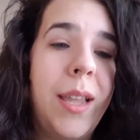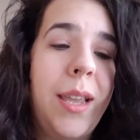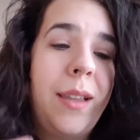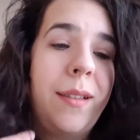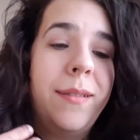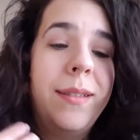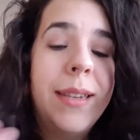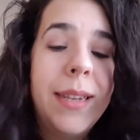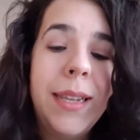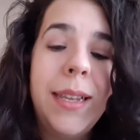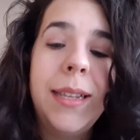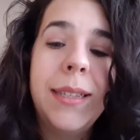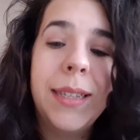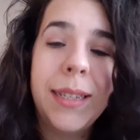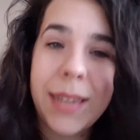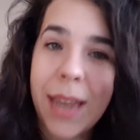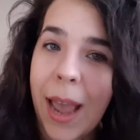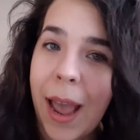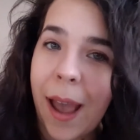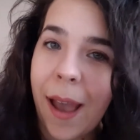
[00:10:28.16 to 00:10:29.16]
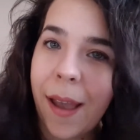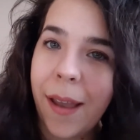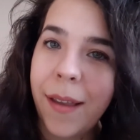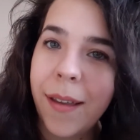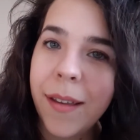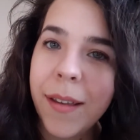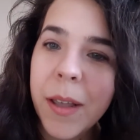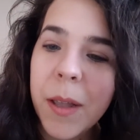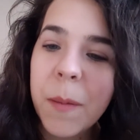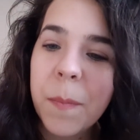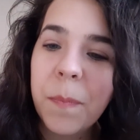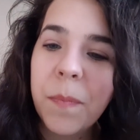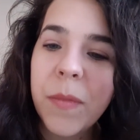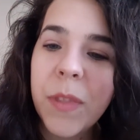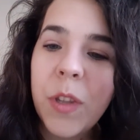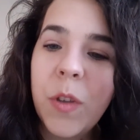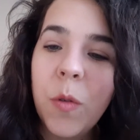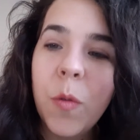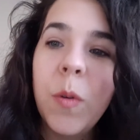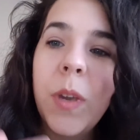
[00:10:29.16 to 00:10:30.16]
needs a tag.
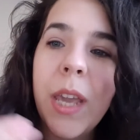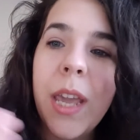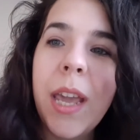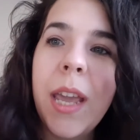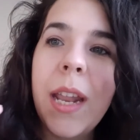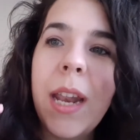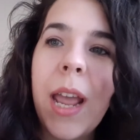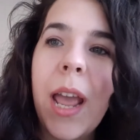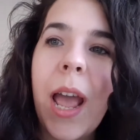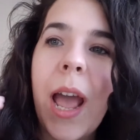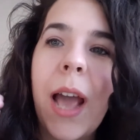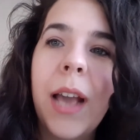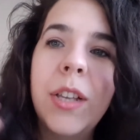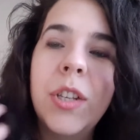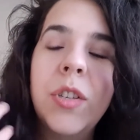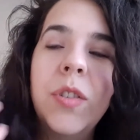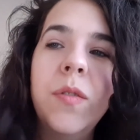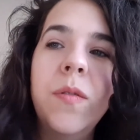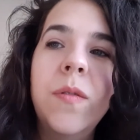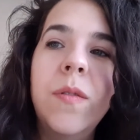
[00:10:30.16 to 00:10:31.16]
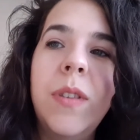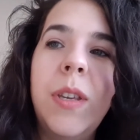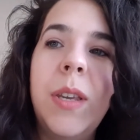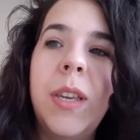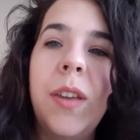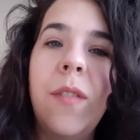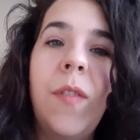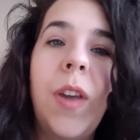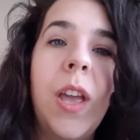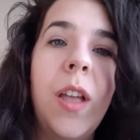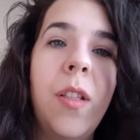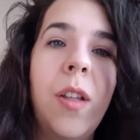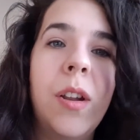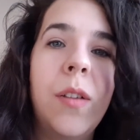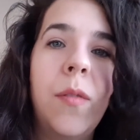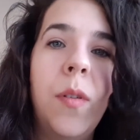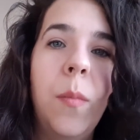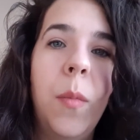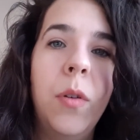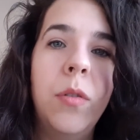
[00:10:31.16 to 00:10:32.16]
You can actually convey a lot
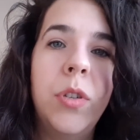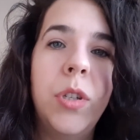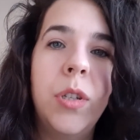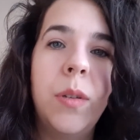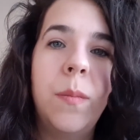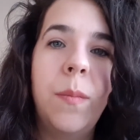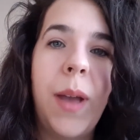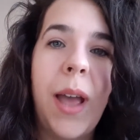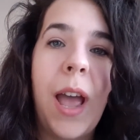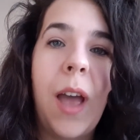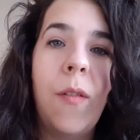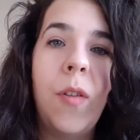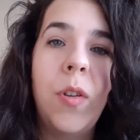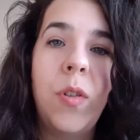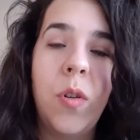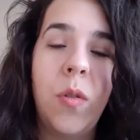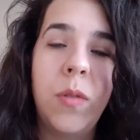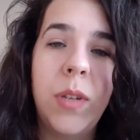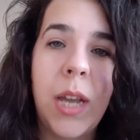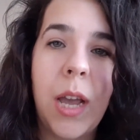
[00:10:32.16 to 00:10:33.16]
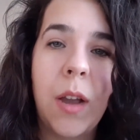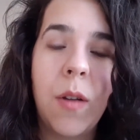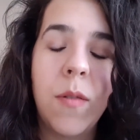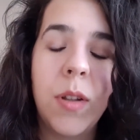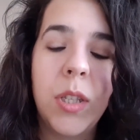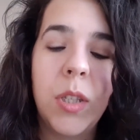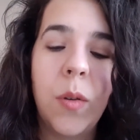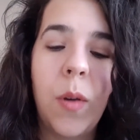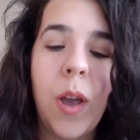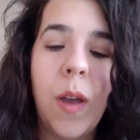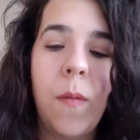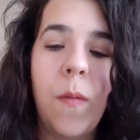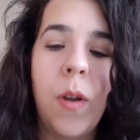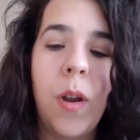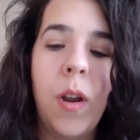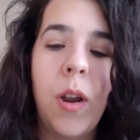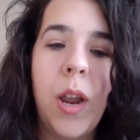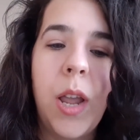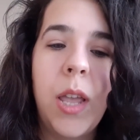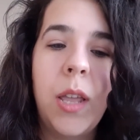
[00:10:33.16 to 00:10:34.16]
of emotion by having no tag
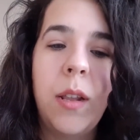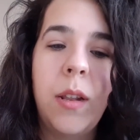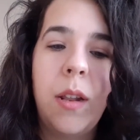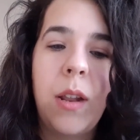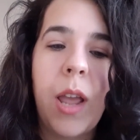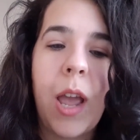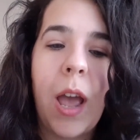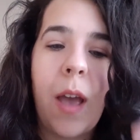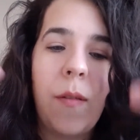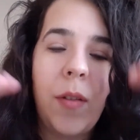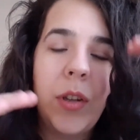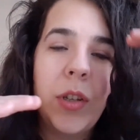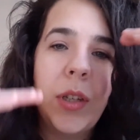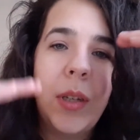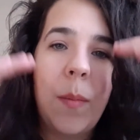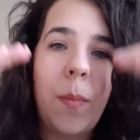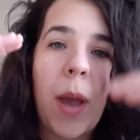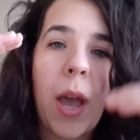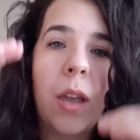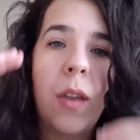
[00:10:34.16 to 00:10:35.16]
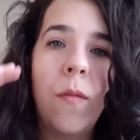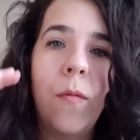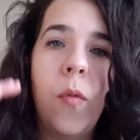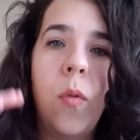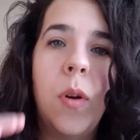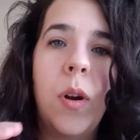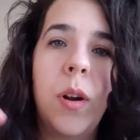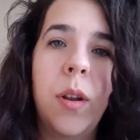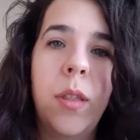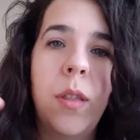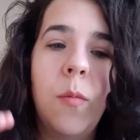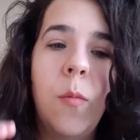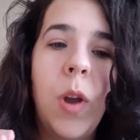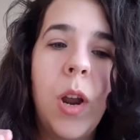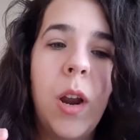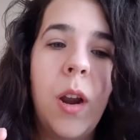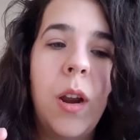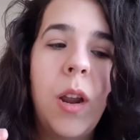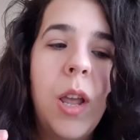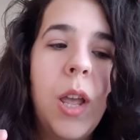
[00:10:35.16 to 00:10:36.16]
whatsoever and having just a back and forth
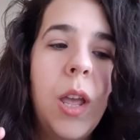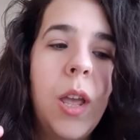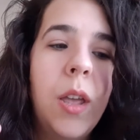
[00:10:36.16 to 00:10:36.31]
where